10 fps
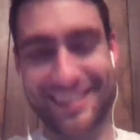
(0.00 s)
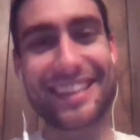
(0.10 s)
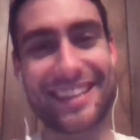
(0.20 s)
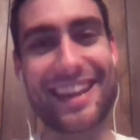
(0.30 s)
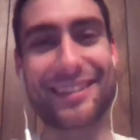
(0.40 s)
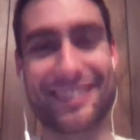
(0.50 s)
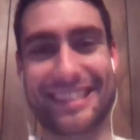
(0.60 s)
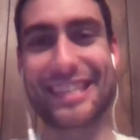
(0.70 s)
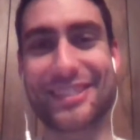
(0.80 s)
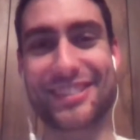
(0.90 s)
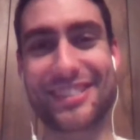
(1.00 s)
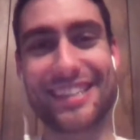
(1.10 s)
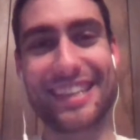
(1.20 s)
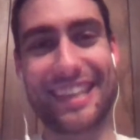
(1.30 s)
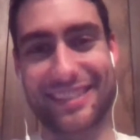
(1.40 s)
Yeah, it's
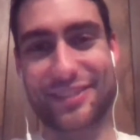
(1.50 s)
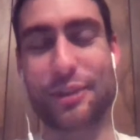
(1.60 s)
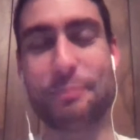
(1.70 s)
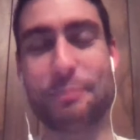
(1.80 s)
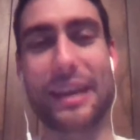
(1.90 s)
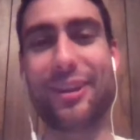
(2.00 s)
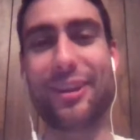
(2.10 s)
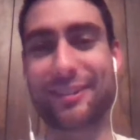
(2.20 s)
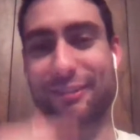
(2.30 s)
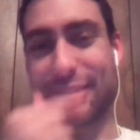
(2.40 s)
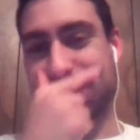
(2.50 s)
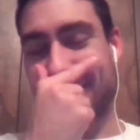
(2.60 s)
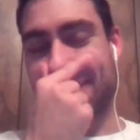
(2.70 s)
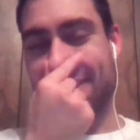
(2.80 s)
called bad luck right there.